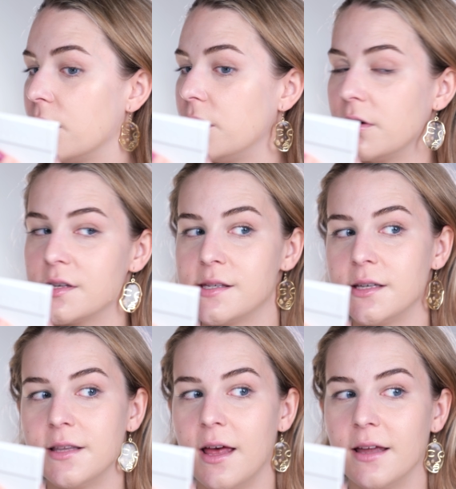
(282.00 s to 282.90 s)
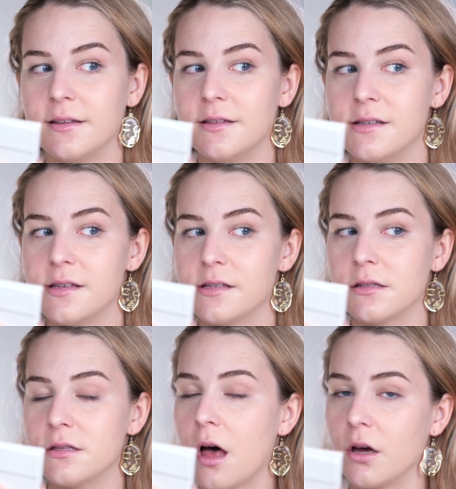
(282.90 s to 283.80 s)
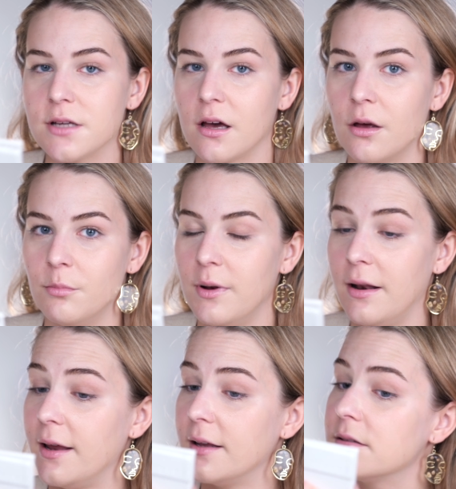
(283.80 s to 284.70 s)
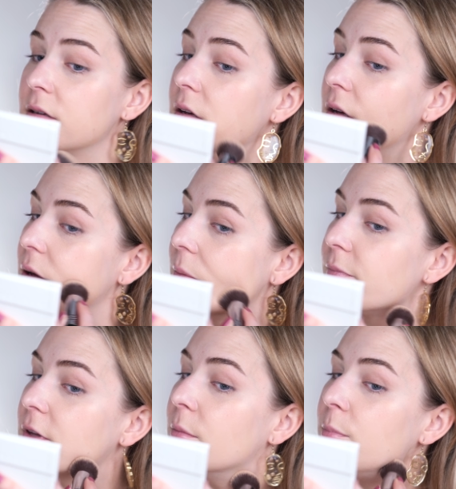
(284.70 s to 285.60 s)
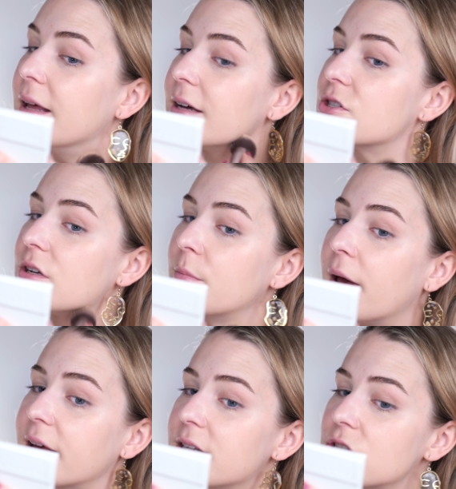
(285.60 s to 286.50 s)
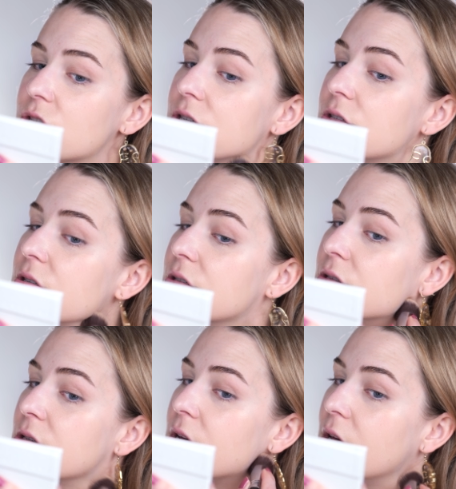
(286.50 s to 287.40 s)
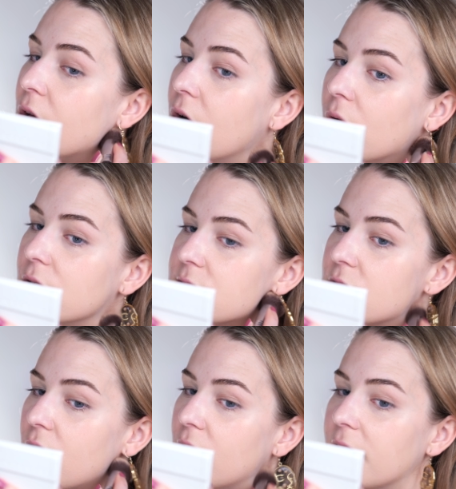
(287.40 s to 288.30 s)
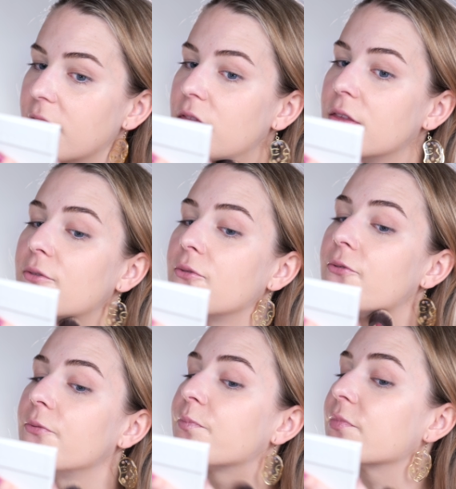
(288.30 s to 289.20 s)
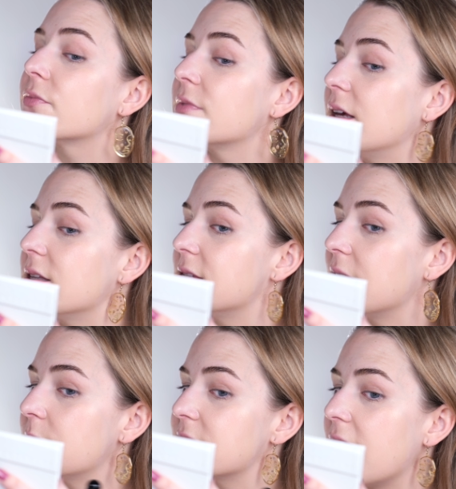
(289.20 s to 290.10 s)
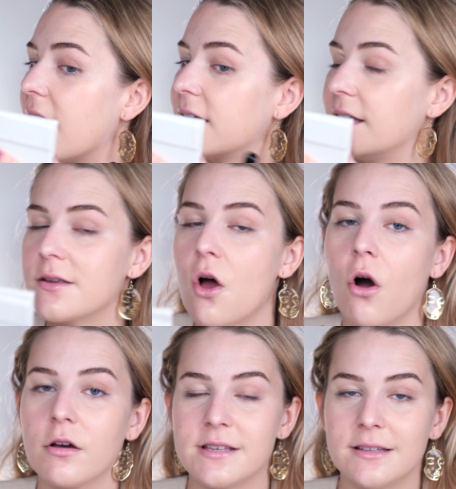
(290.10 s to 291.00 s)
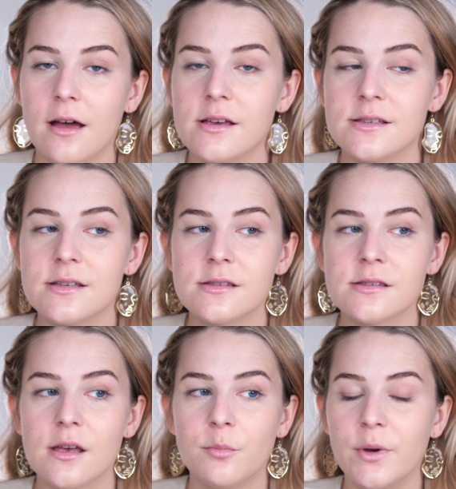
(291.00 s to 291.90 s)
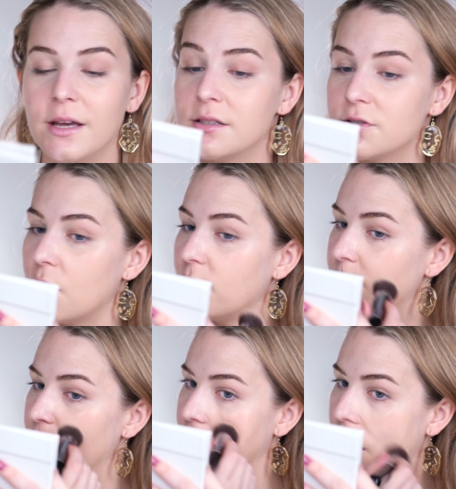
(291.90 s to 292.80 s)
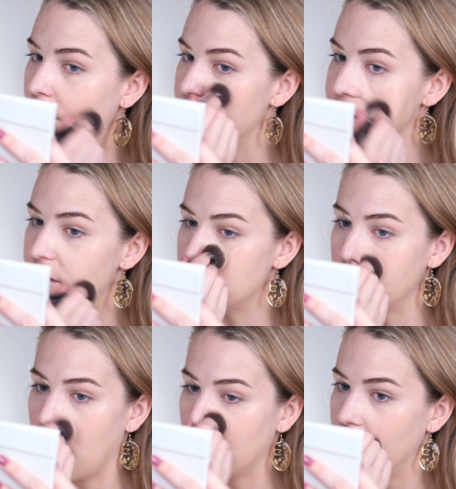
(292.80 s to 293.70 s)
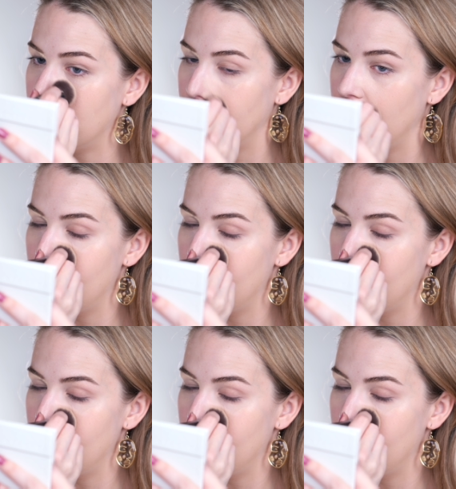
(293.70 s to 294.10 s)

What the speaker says: You can see that this is not a complete complexion match. Also, it seems like it oxidizes a bit, so it becomes darker